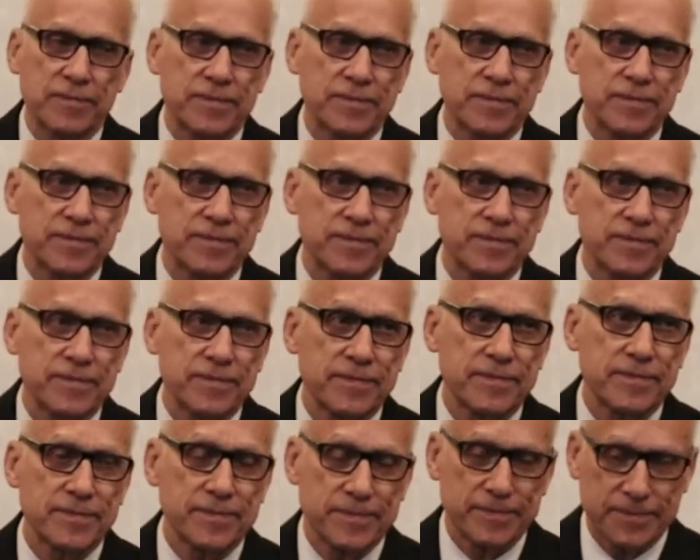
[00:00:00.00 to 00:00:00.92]

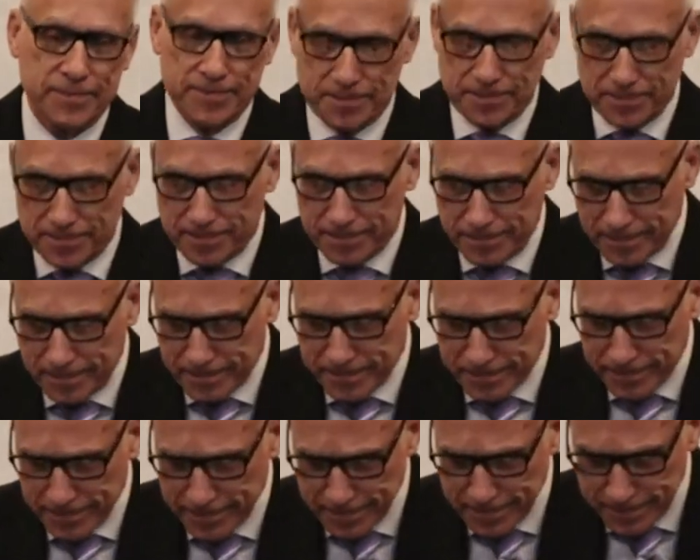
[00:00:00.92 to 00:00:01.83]

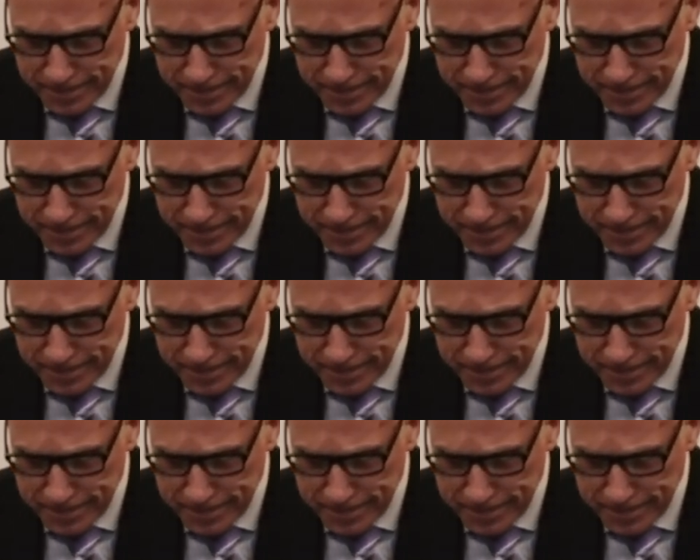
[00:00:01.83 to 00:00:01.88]
No one is speaking in this clip.